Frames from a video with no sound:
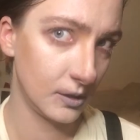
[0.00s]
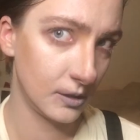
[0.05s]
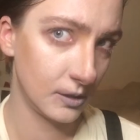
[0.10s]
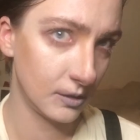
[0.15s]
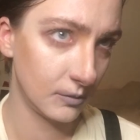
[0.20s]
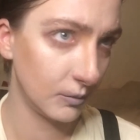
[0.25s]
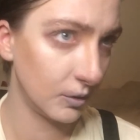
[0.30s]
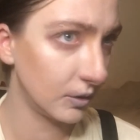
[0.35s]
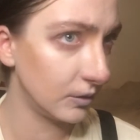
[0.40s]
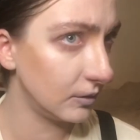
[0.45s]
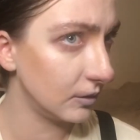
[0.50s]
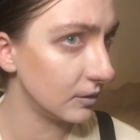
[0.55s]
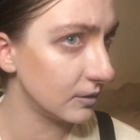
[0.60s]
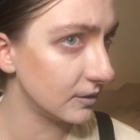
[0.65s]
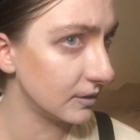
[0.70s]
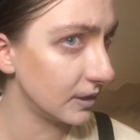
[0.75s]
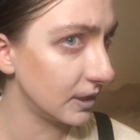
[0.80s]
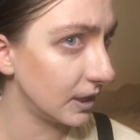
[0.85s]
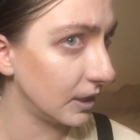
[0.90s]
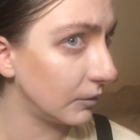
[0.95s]
I'm gonna do this
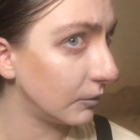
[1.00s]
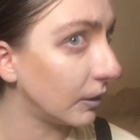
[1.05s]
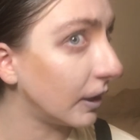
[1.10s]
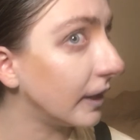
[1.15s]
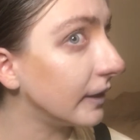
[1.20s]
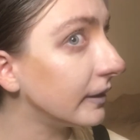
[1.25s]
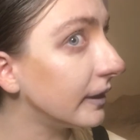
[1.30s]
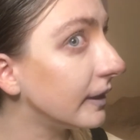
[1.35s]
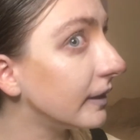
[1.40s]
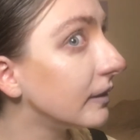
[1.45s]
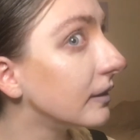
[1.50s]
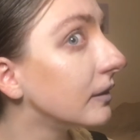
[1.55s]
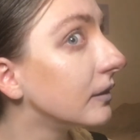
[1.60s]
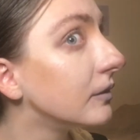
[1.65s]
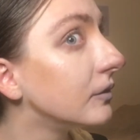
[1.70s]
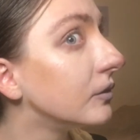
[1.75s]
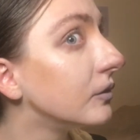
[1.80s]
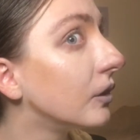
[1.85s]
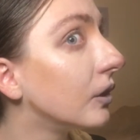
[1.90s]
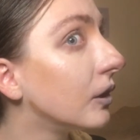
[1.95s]
thing where I like
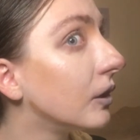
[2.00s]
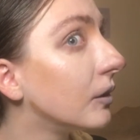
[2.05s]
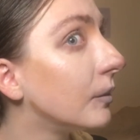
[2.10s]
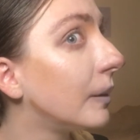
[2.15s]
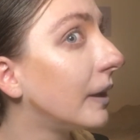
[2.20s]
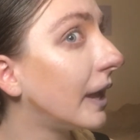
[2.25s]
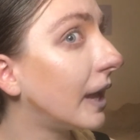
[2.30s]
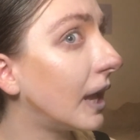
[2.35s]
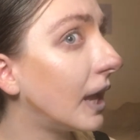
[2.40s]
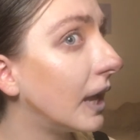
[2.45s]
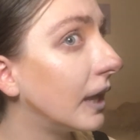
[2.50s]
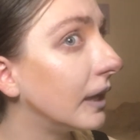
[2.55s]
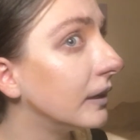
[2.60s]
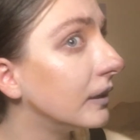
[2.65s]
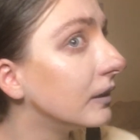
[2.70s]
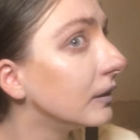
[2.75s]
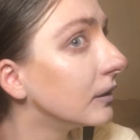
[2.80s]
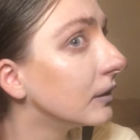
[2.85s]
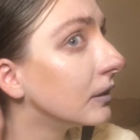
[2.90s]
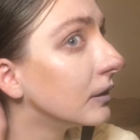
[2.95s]
turn my head
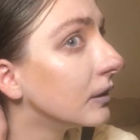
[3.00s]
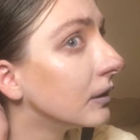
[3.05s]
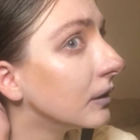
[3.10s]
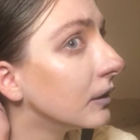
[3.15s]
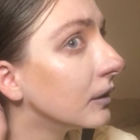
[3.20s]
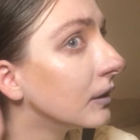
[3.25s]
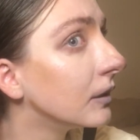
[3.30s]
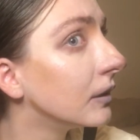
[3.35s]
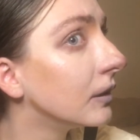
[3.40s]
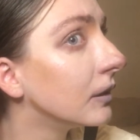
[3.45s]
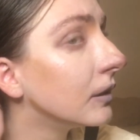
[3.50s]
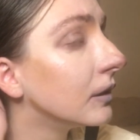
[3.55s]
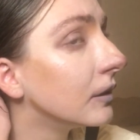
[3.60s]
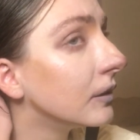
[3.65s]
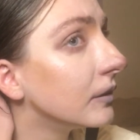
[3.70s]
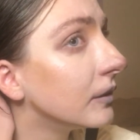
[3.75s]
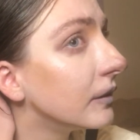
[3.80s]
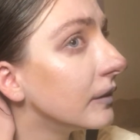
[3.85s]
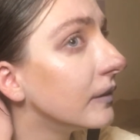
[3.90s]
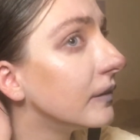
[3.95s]

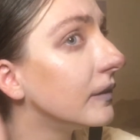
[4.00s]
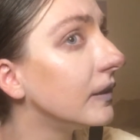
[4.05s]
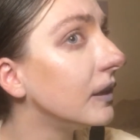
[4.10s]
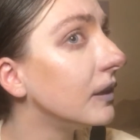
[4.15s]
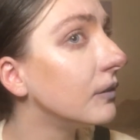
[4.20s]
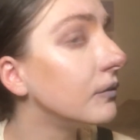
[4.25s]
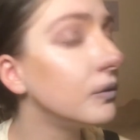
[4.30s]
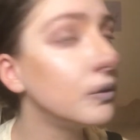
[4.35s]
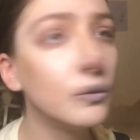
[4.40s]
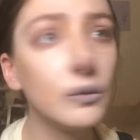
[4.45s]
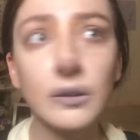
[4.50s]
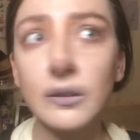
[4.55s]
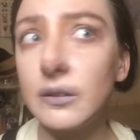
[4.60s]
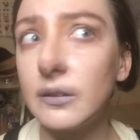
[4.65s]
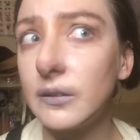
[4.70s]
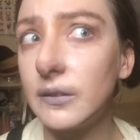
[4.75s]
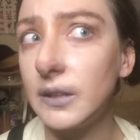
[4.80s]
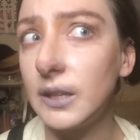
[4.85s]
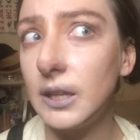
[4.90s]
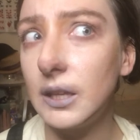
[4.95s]
to see if you can
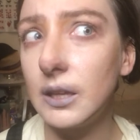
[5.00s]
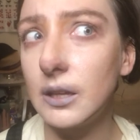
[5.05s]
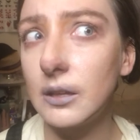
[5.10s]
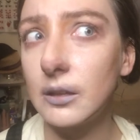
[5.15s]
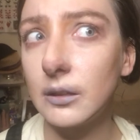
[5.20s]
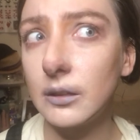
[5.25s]
see.